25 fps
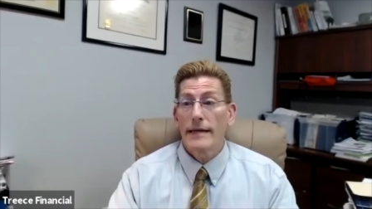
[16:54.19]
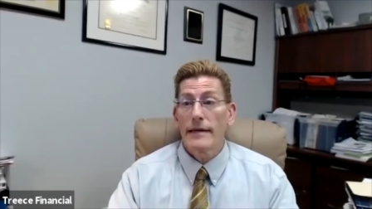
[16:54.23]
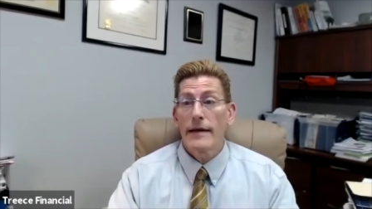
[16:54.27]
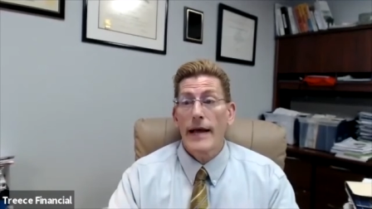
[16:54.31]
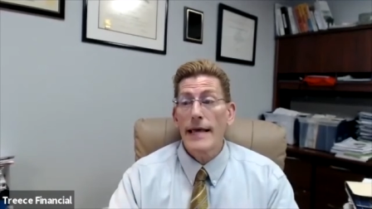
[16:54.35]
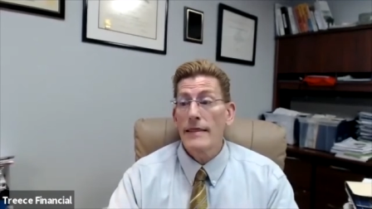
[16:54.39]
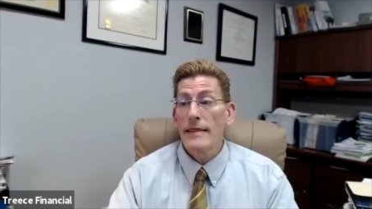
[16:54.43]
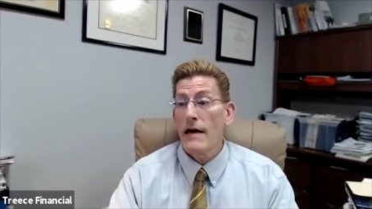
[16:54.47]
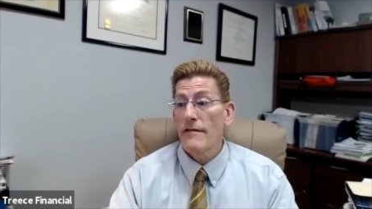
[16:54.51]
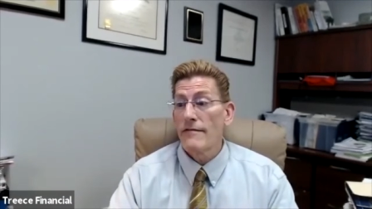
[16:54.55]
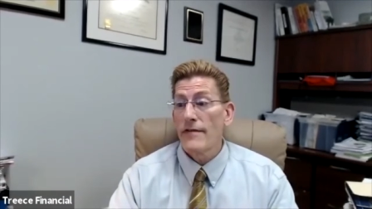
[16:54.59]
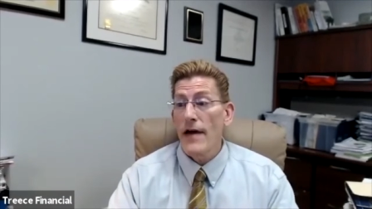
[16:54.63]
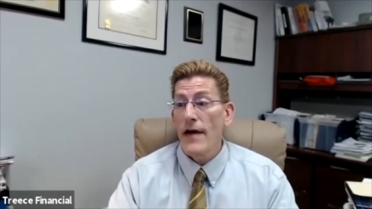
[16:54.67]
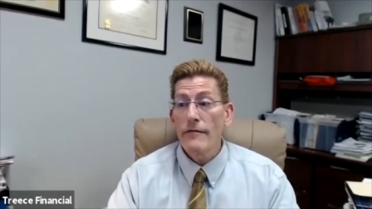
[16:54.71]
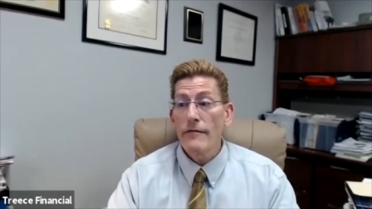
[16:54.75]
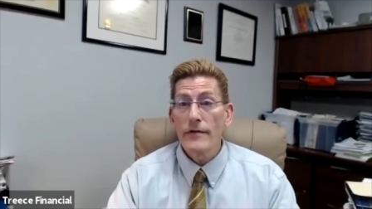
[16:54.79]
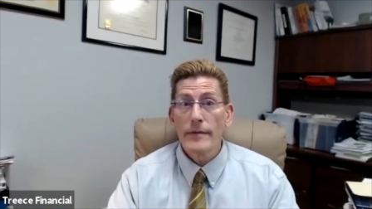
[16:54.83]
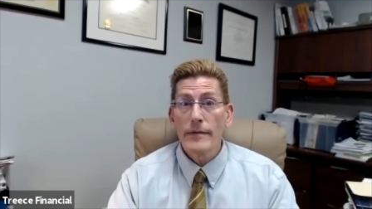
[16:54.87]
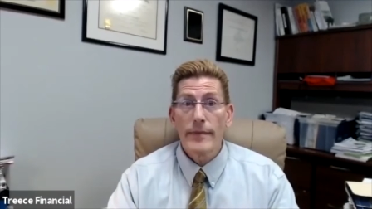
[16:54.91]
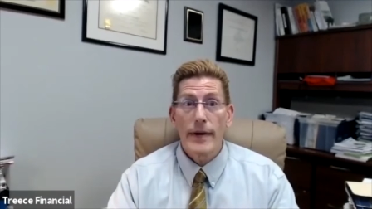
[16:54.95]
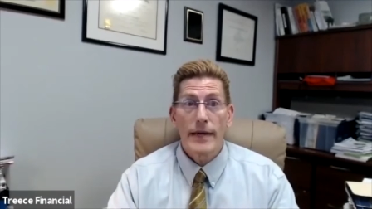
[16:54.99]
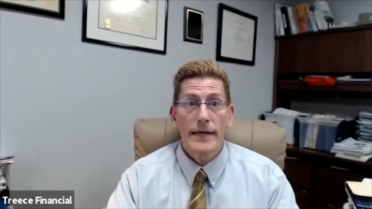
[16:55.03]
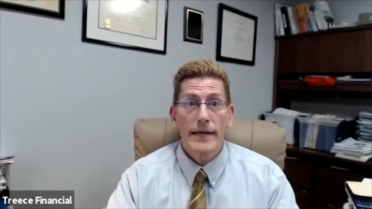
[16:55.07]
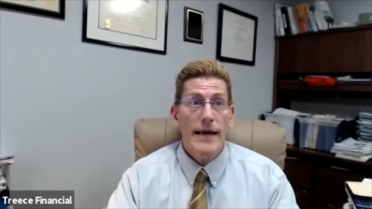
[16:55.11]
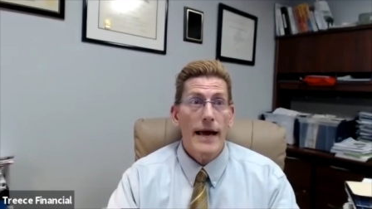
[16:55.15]
I love
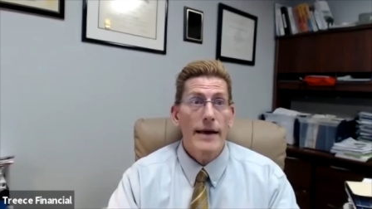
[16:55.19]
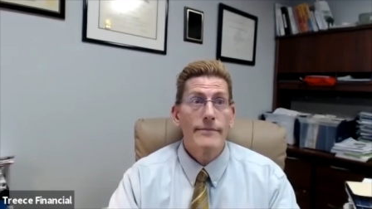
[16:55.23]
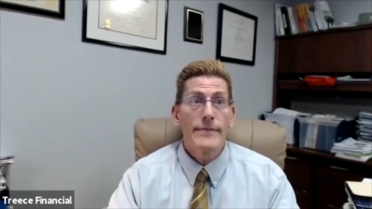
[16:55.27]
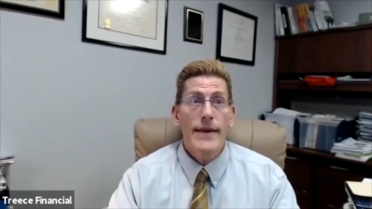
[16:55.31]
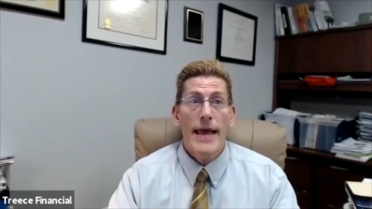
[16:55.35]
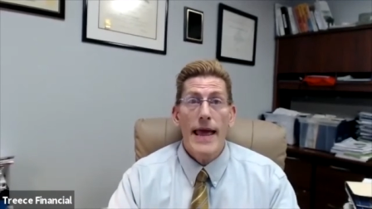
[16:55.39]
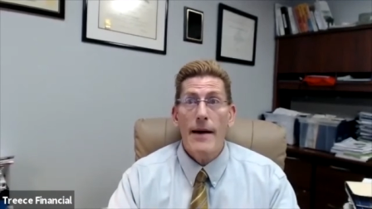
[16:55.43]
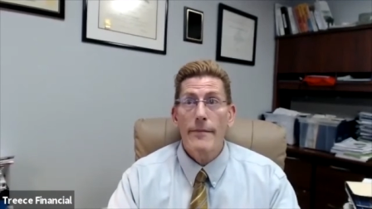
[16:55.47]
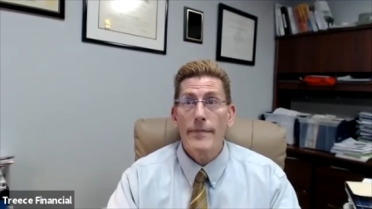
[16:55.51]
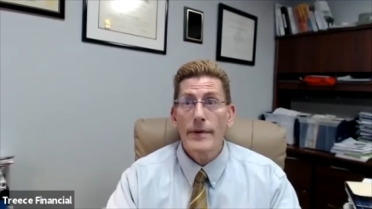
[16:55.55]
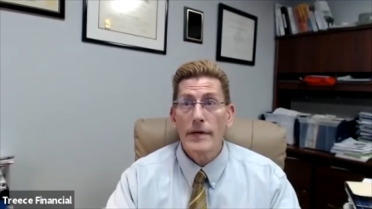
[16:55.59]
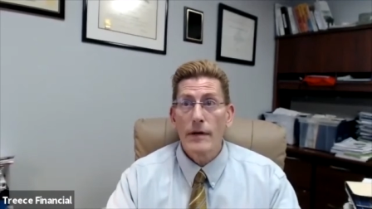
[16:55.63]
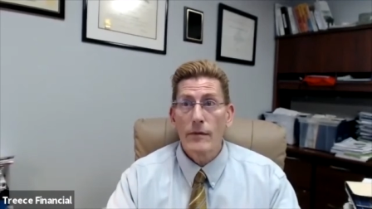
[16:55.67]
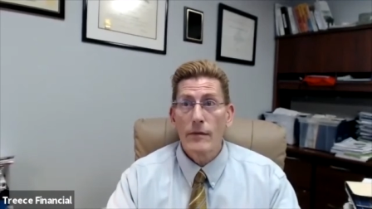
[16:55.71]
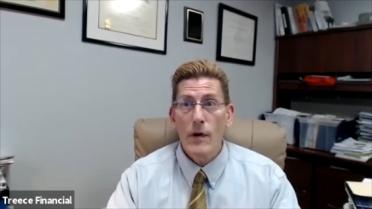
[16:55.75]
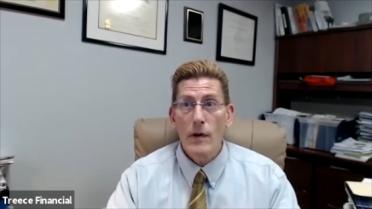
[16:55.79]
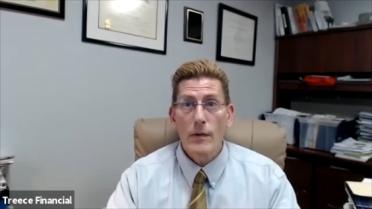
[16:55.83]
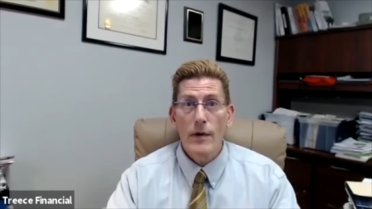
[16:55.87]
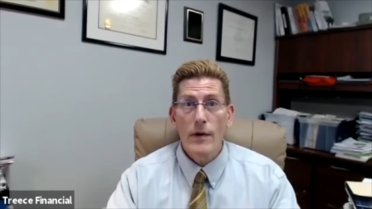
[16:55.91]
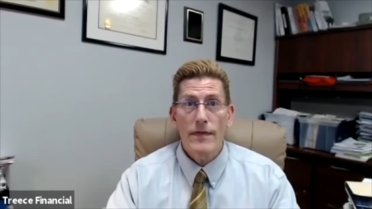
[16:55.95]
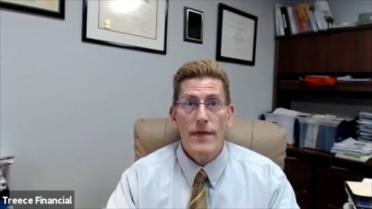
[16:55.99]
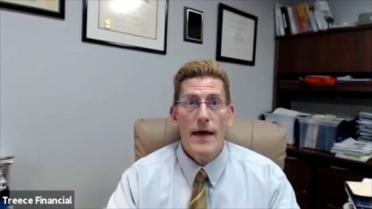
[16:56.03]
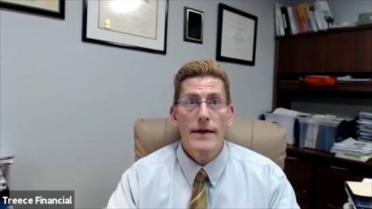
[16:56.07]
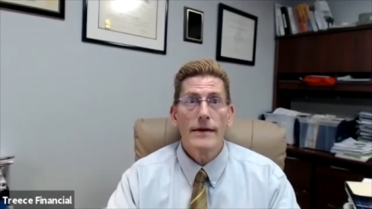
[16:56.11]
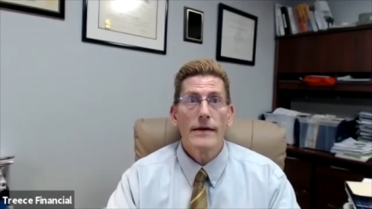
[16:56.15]
everybody. I'm happy to work
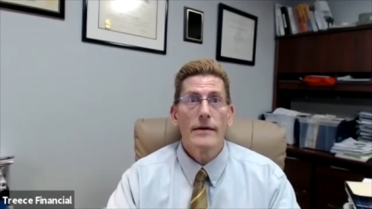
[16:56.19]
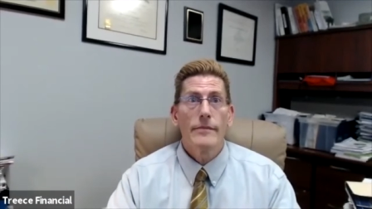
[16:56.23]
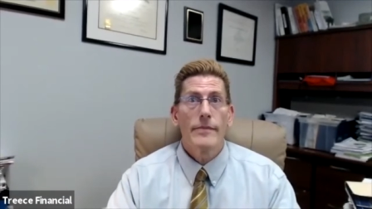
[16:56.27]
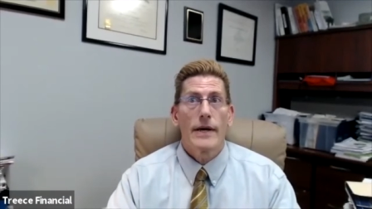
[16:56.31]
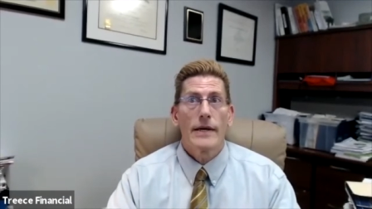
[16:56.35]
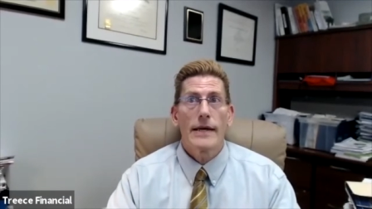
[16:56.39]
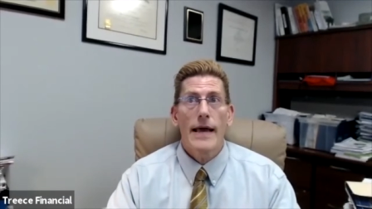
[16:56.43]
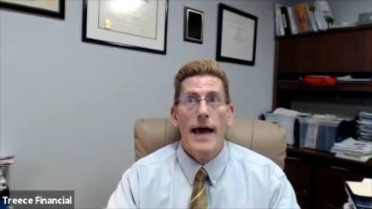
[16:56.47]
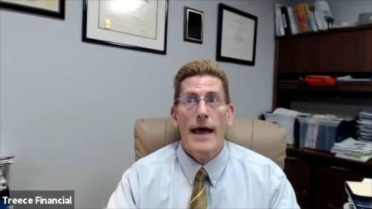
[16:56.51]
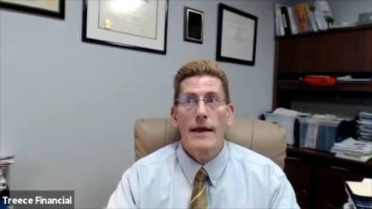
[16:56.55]
with anybody.